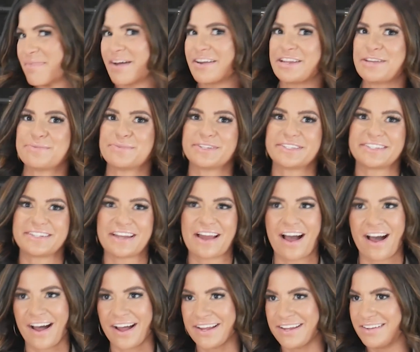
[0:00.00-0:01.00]
money was
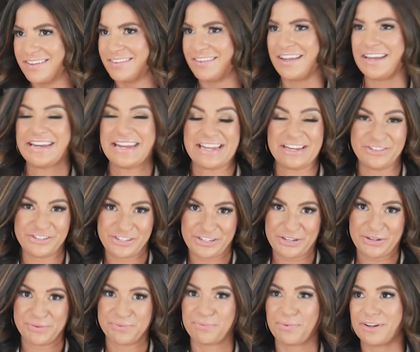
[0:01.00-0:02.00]
not an
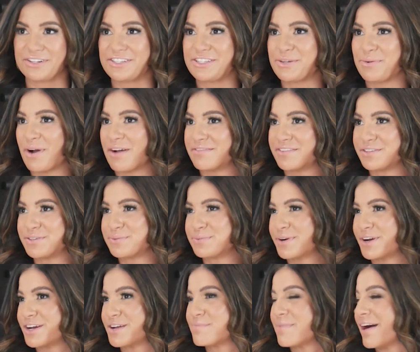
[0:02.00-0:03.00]
issue whatsoever to
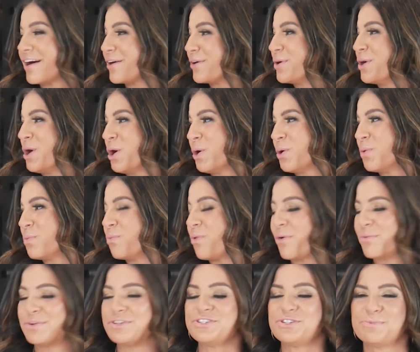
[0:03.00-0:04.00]
worry about,
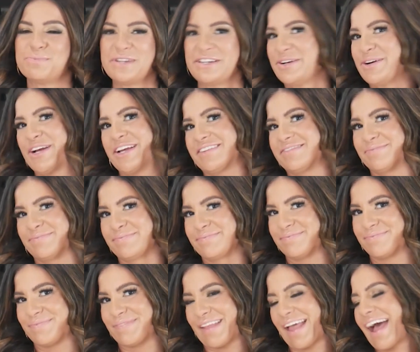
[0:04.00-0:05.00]
what would you be doing?
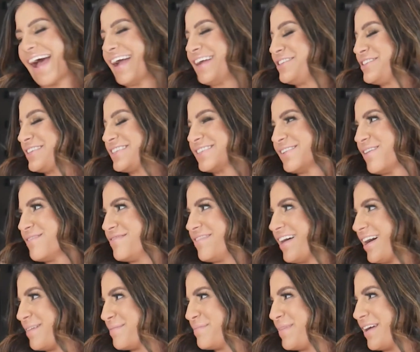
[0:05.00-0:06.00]
I just love
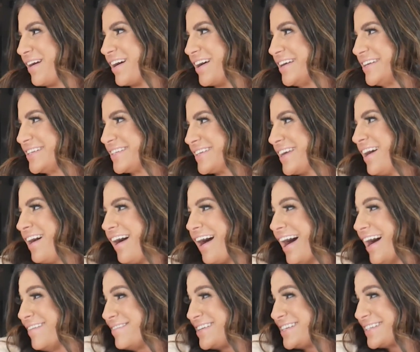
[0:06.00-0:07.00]
that, because
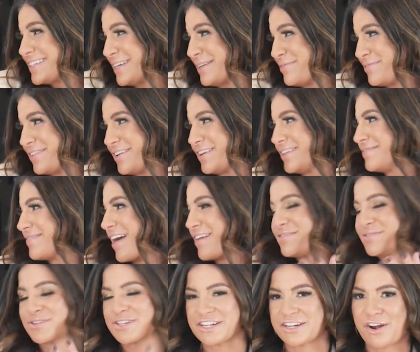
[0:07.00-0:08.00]
obviously for
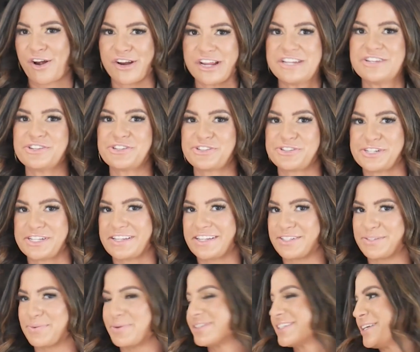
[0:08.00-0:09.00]
everyone in our industry,
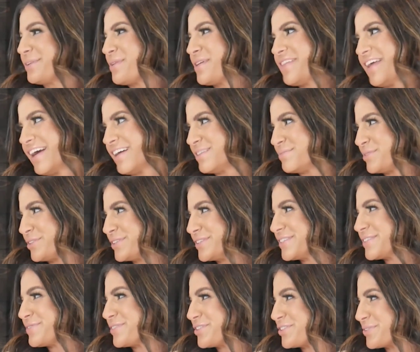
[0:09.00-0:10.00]
that's working with
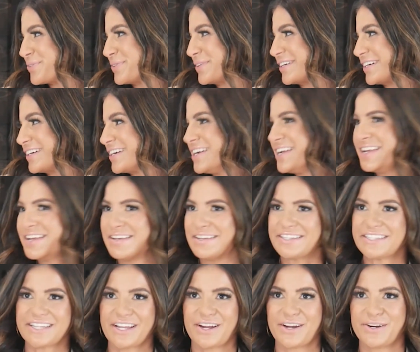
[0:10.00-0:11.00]
animals for sure.
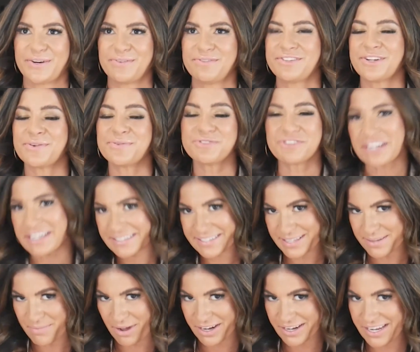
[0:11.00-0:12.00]
So don't chase
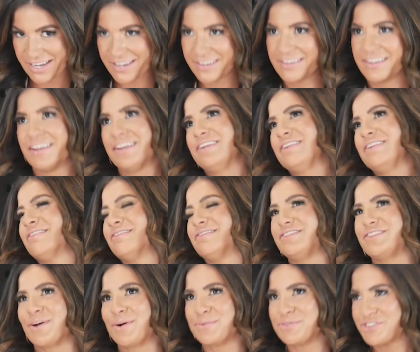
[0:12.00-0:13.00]
the money.
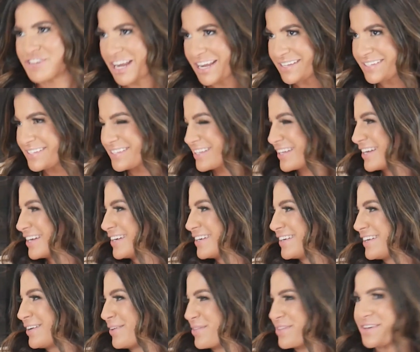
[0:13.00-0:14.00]
Don't chase the,
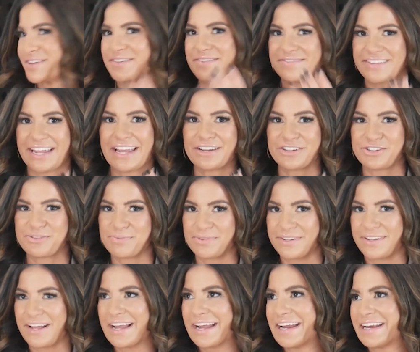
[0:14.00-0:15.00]
you know, the
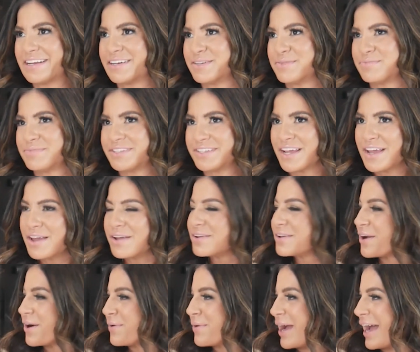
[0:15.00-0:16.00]
tangible items.
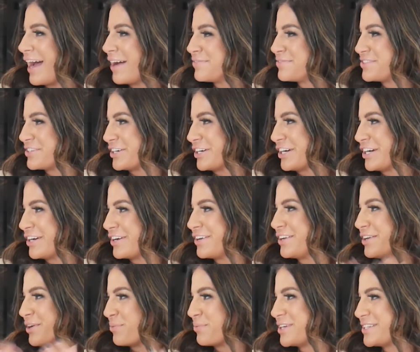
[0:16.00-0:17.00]
Go after,
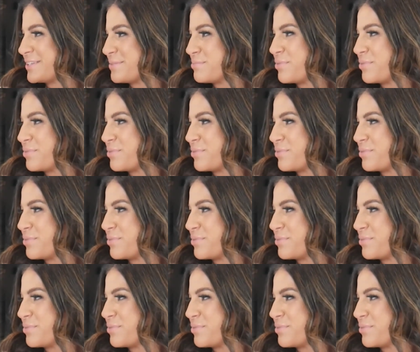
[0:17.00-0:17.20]
you know, what's